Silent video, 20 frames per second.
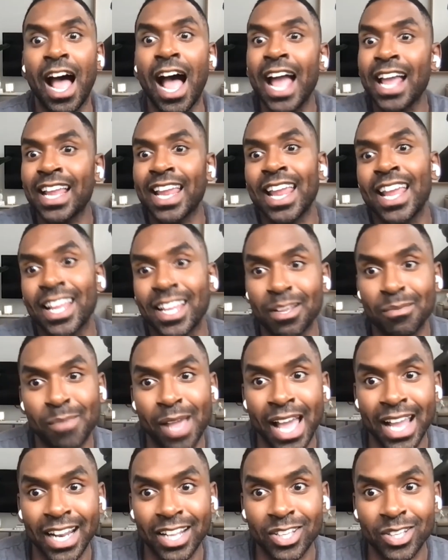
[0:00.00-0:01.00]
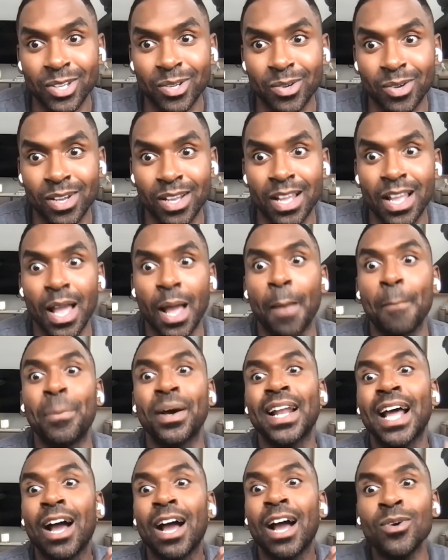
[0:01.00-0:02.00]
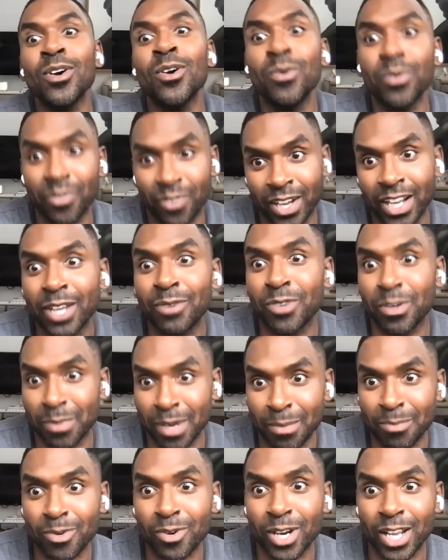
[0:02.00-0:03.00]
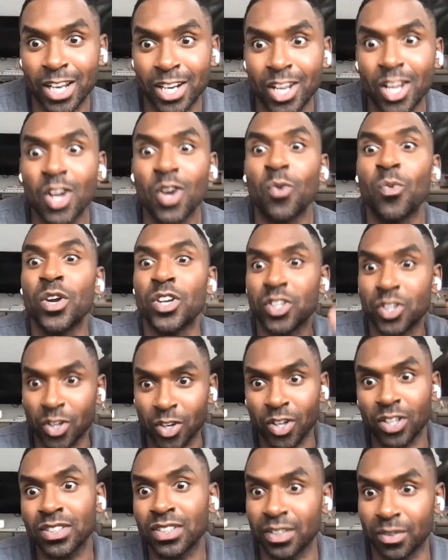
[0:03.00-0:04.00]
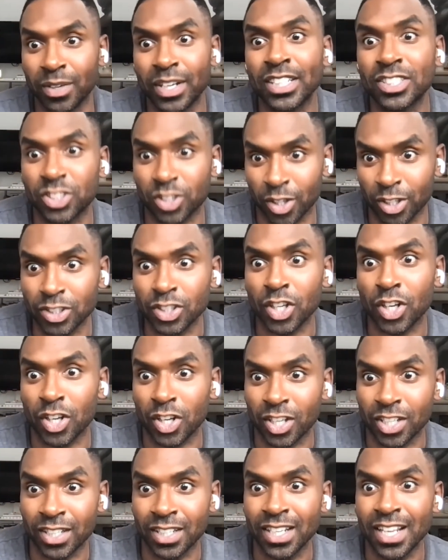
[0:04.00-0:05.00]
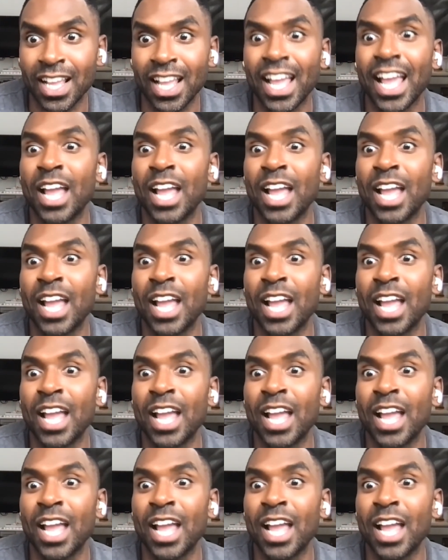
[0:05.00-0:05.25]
I can't get mad at you, but I will if I can remember it when it's your turn